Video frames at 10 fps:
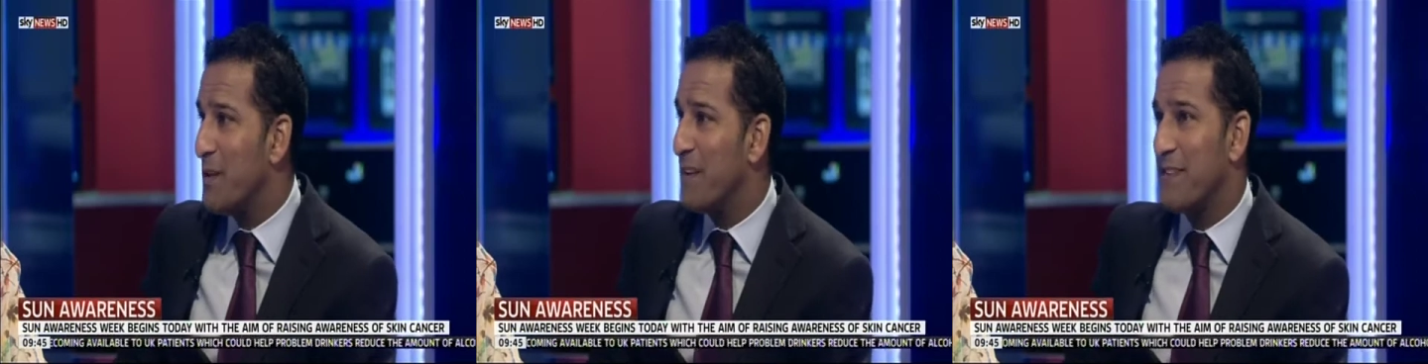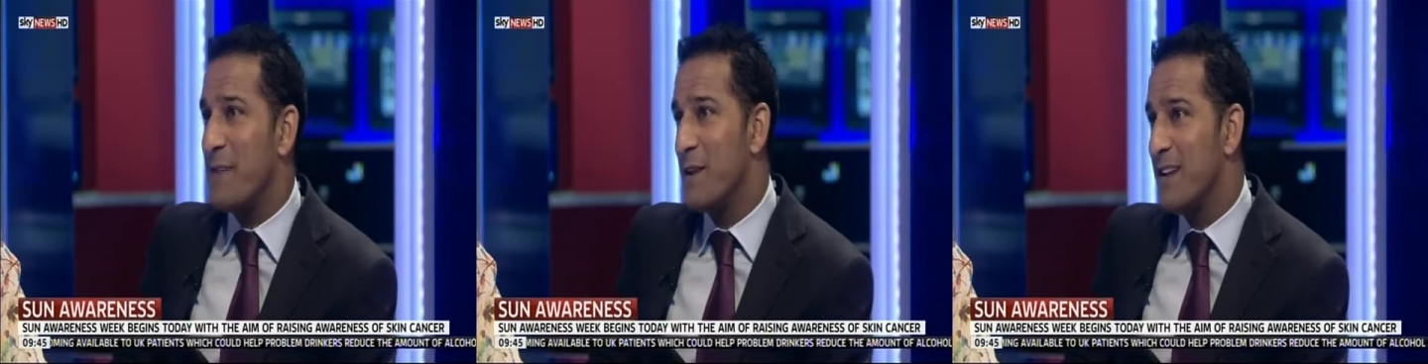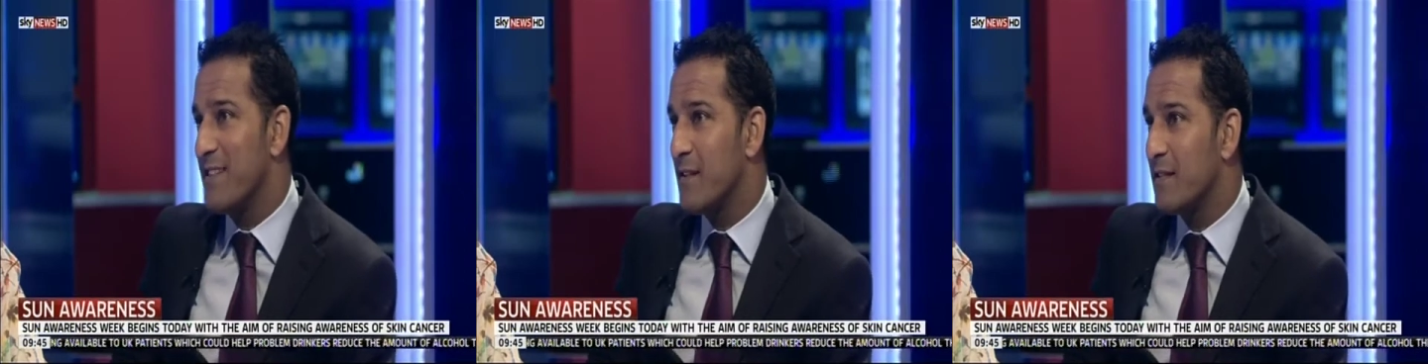be
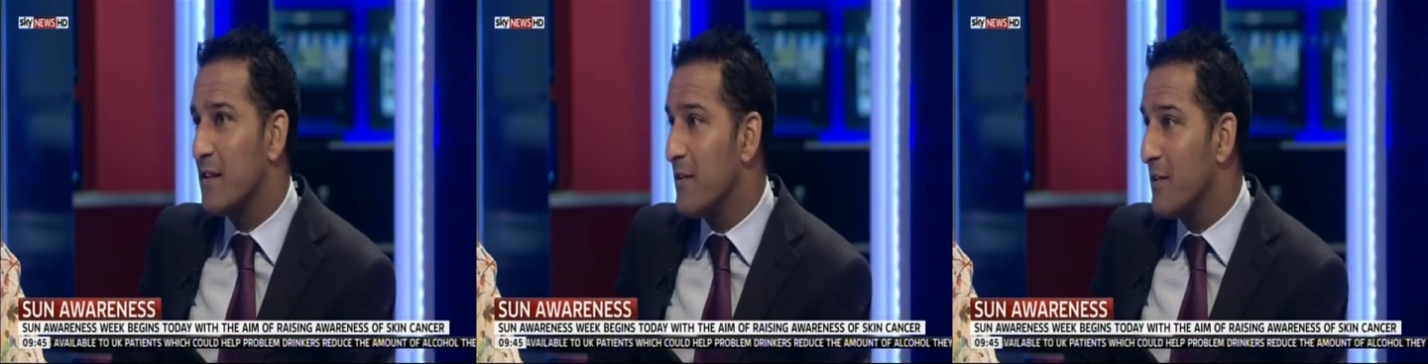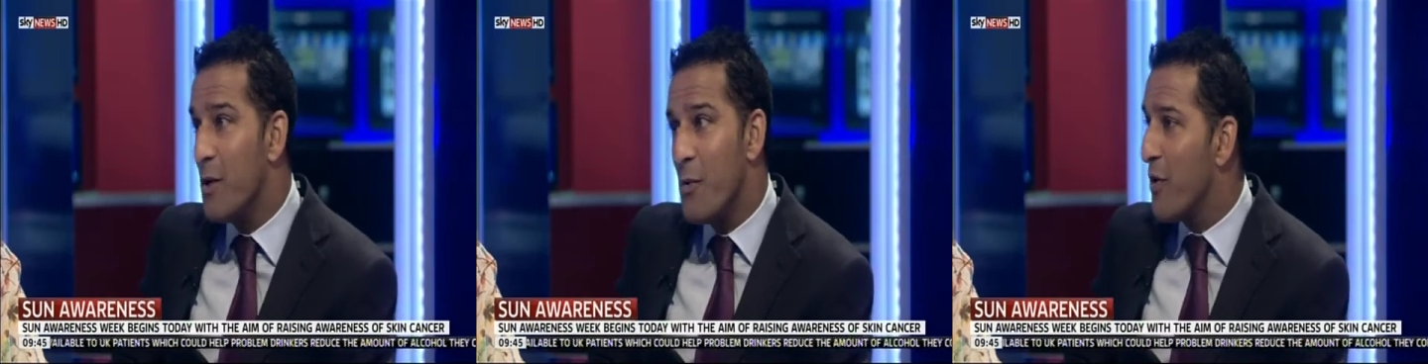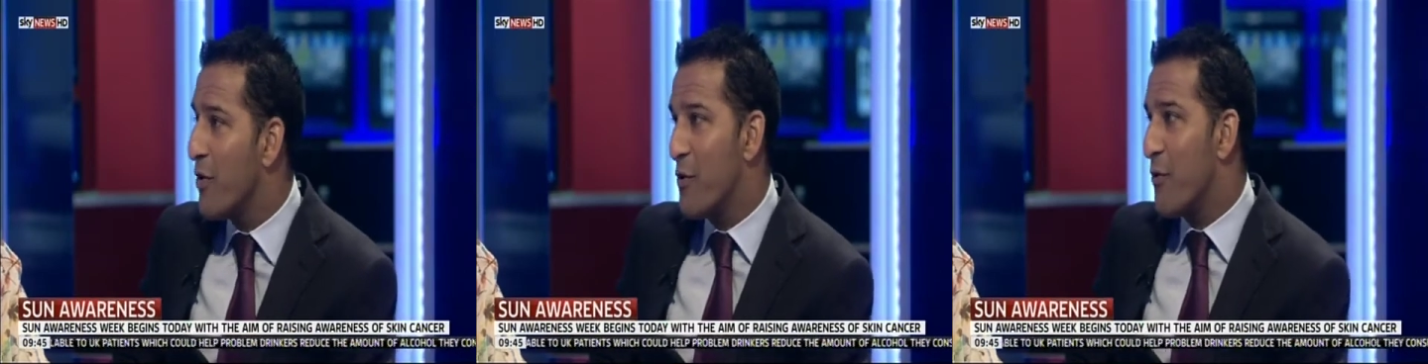examining their skin,
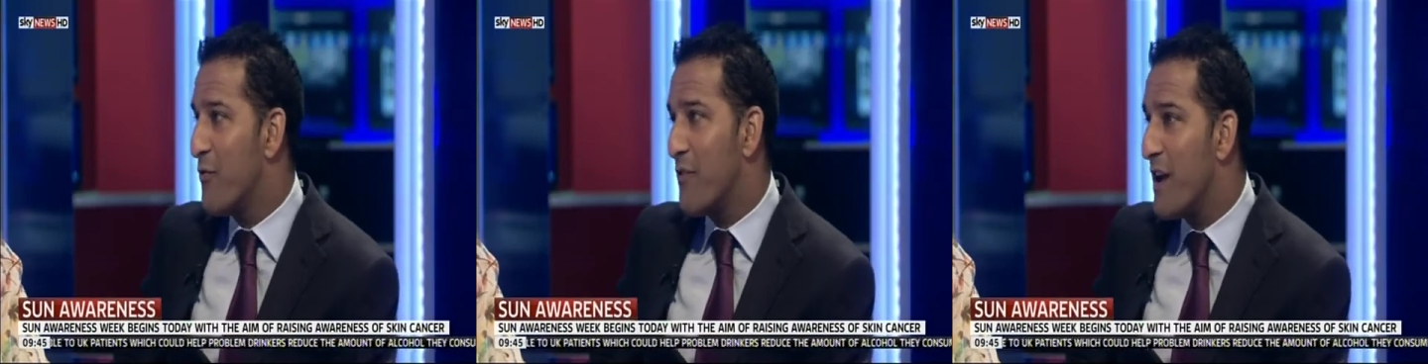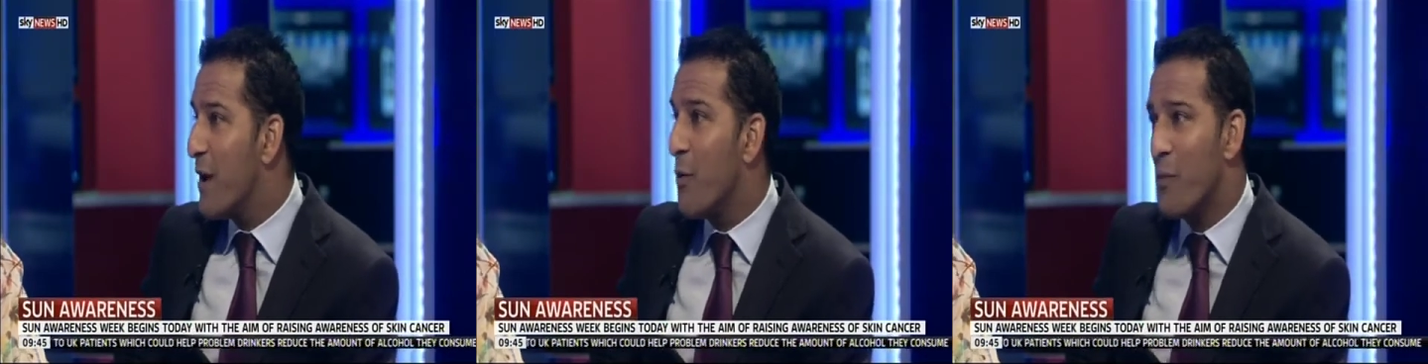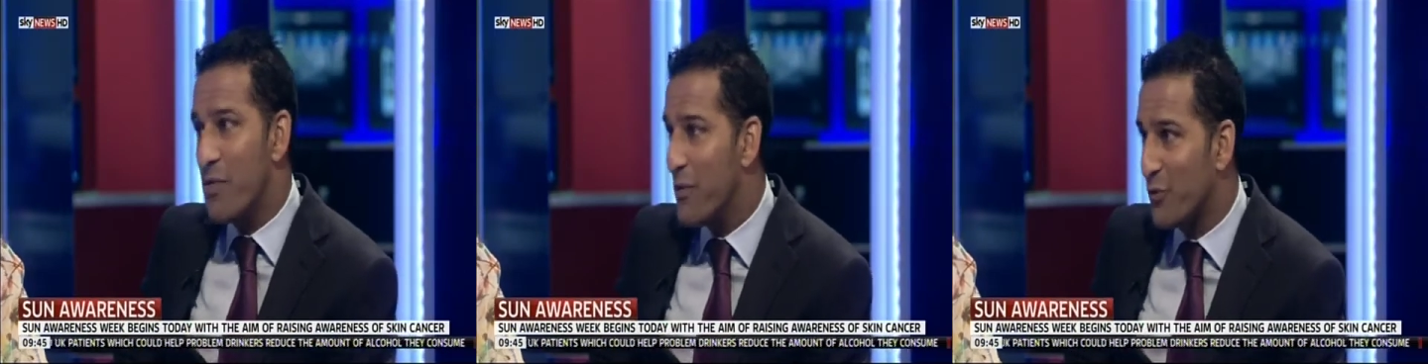whether you're fair or
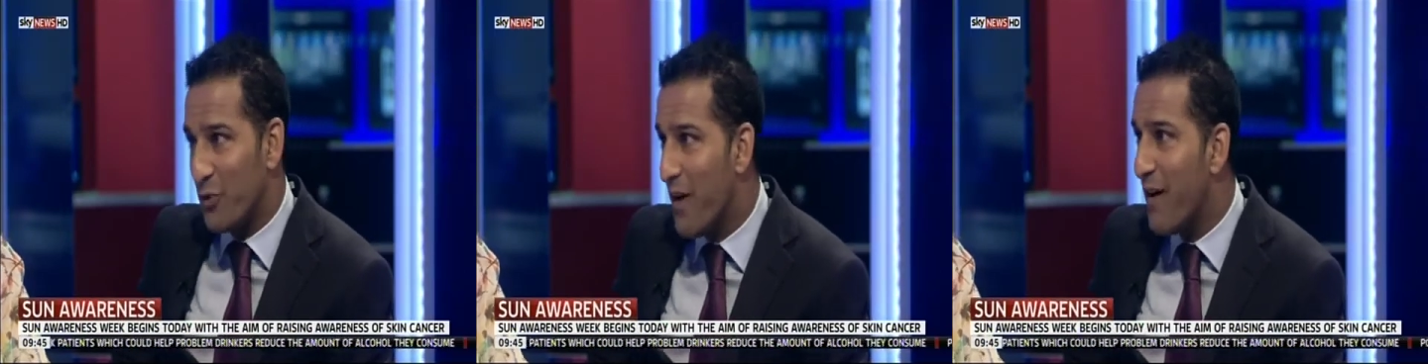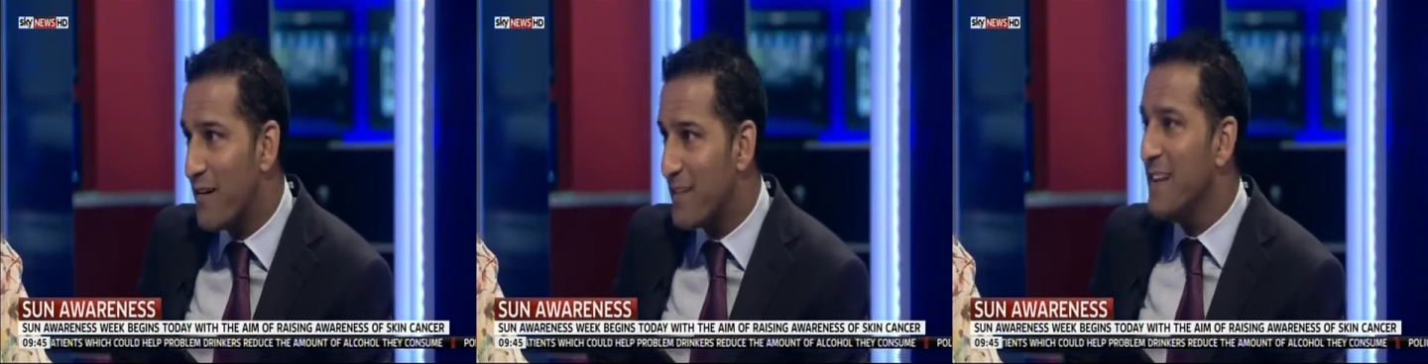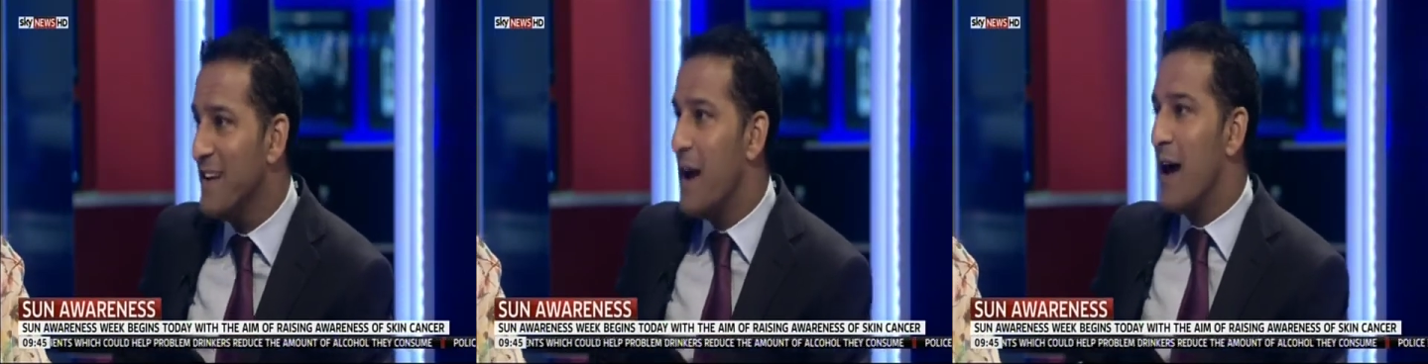whether you're dark,
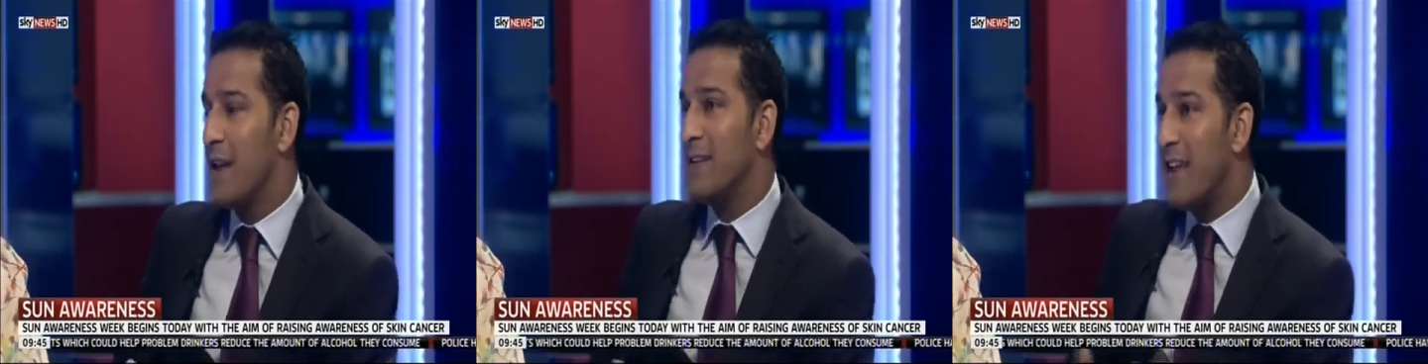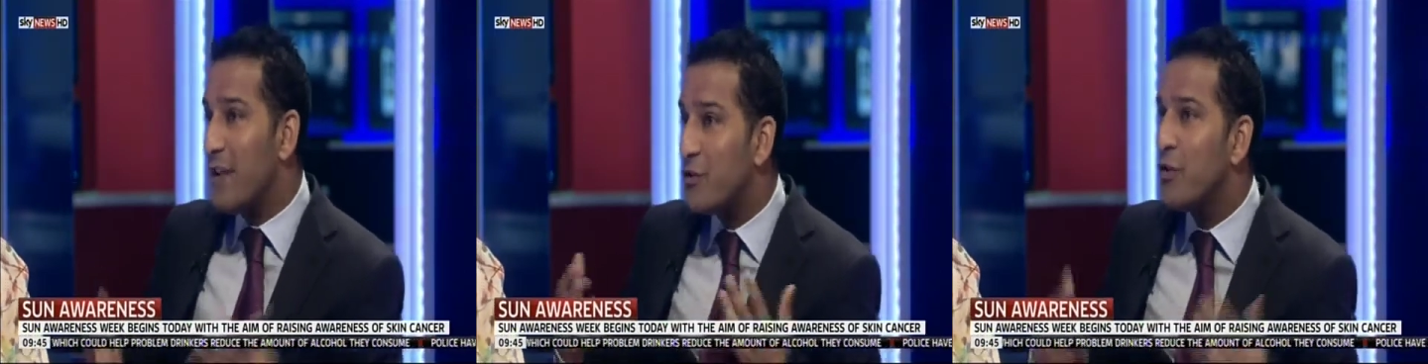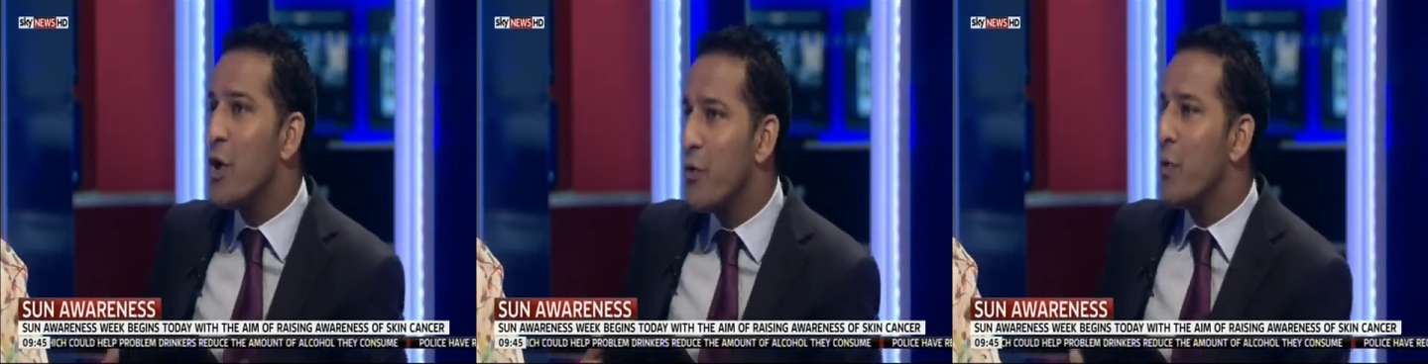and get to
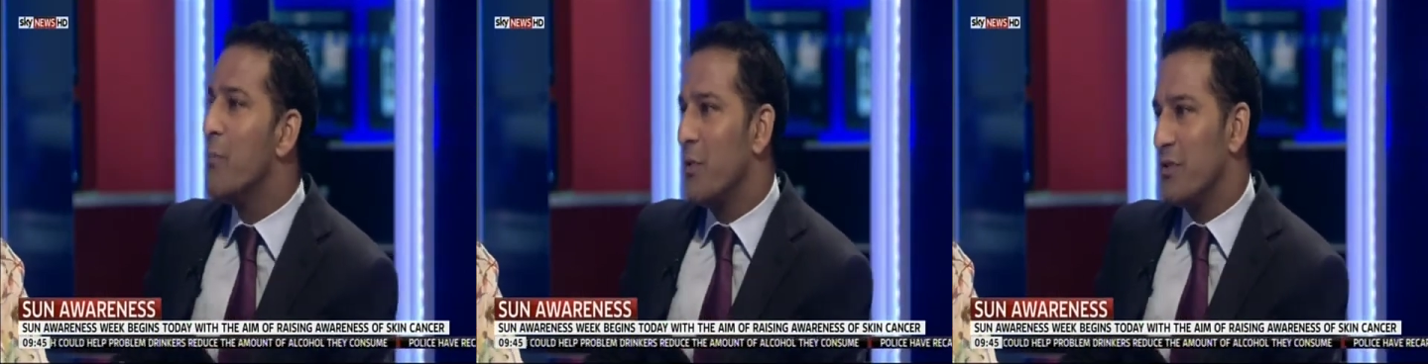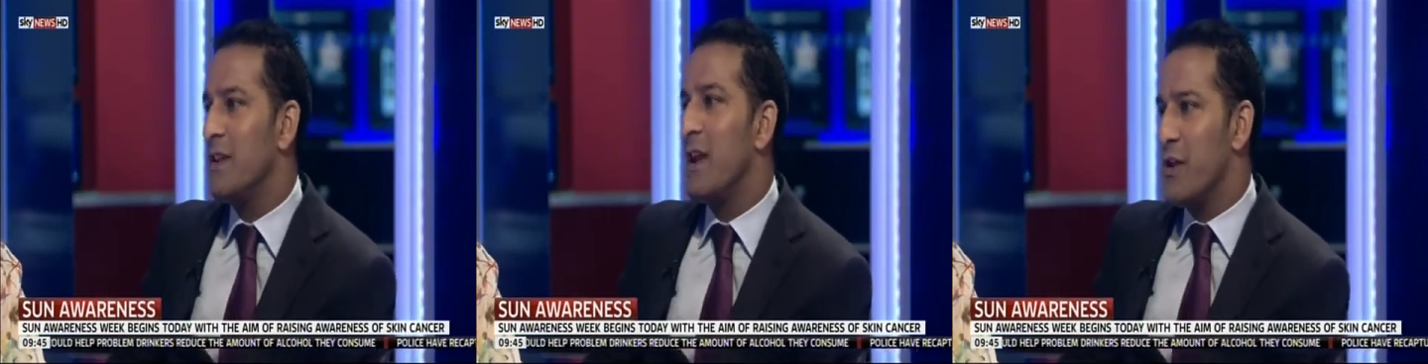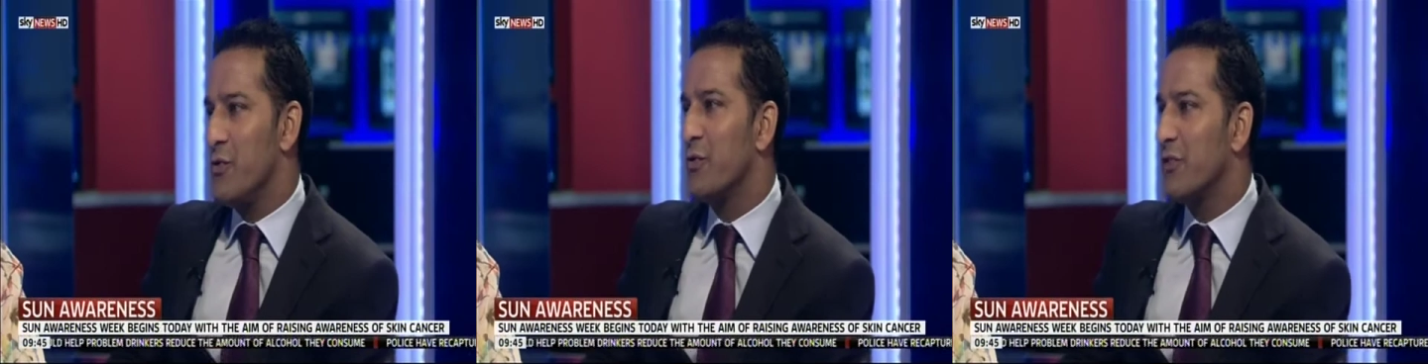know your body
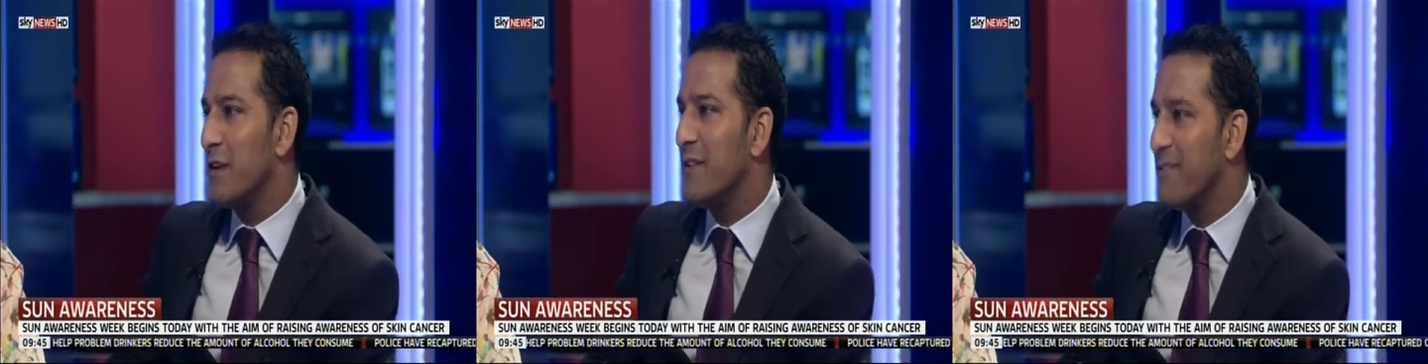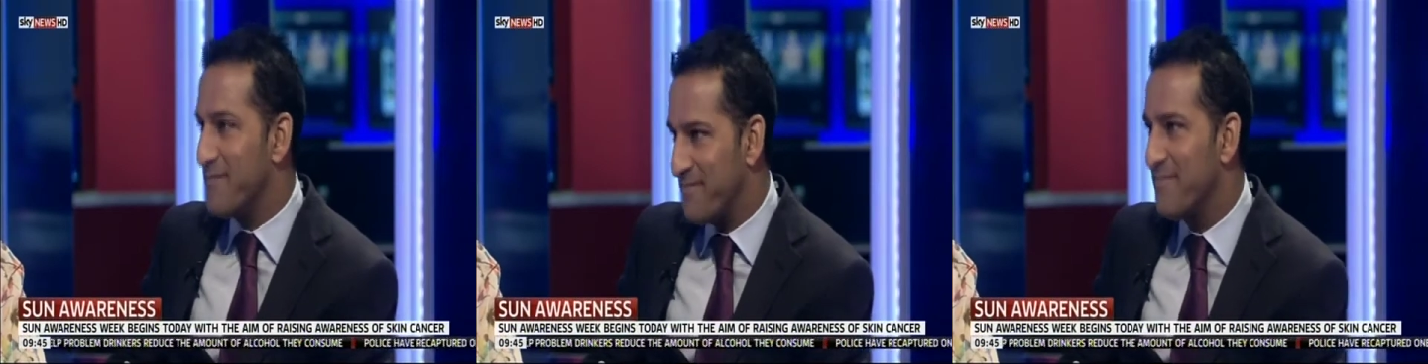and your skin.